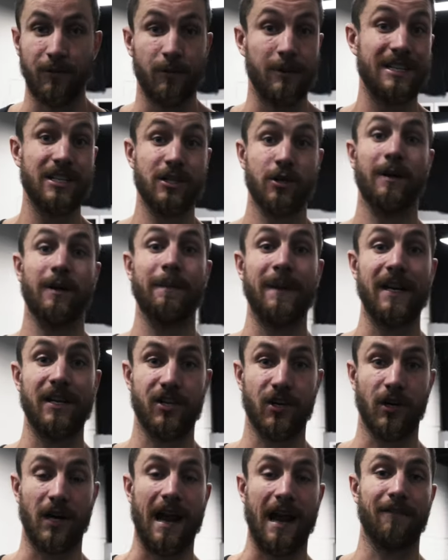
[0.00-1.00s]
We just want to make
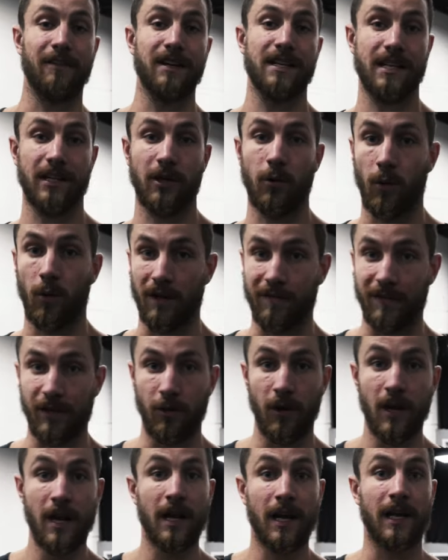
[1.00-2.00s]
sure every single one of you
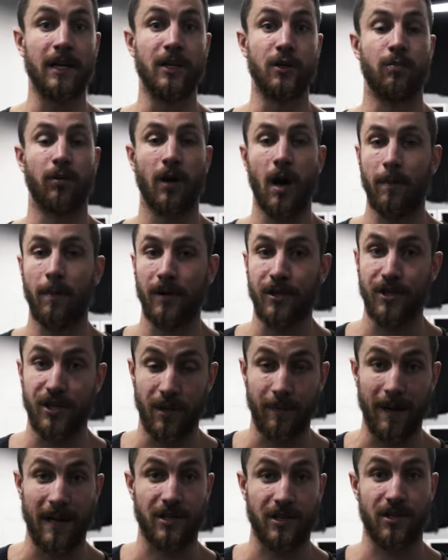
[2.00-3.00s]
can do proper
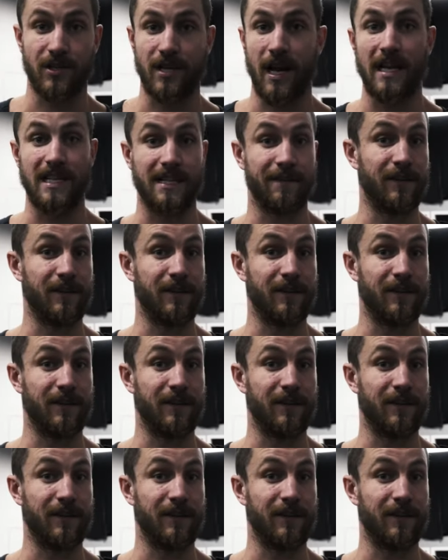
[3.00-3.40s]
gym exercise.